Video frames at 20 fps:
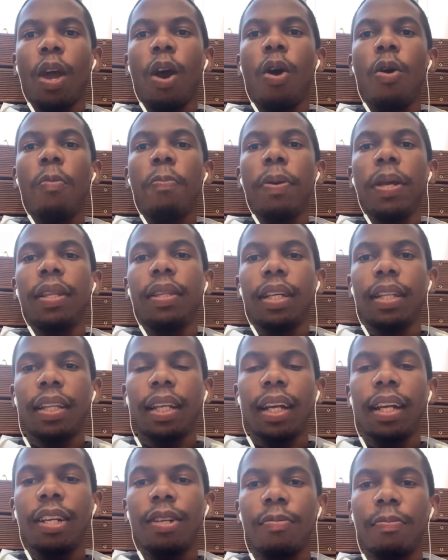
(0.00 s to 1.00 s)
open the
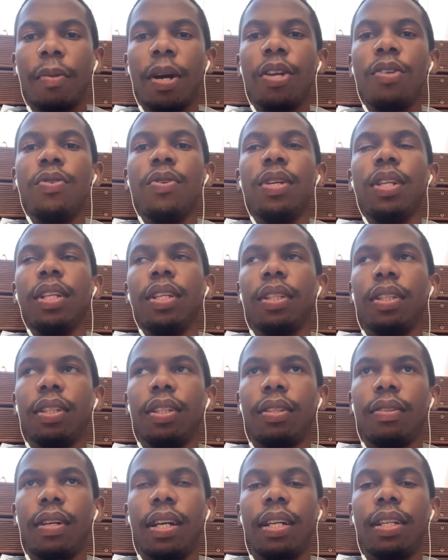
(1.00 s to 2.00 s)
trade manually,
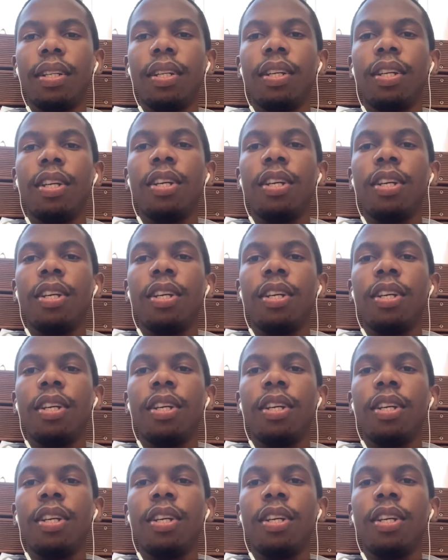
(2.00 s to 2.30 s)
right?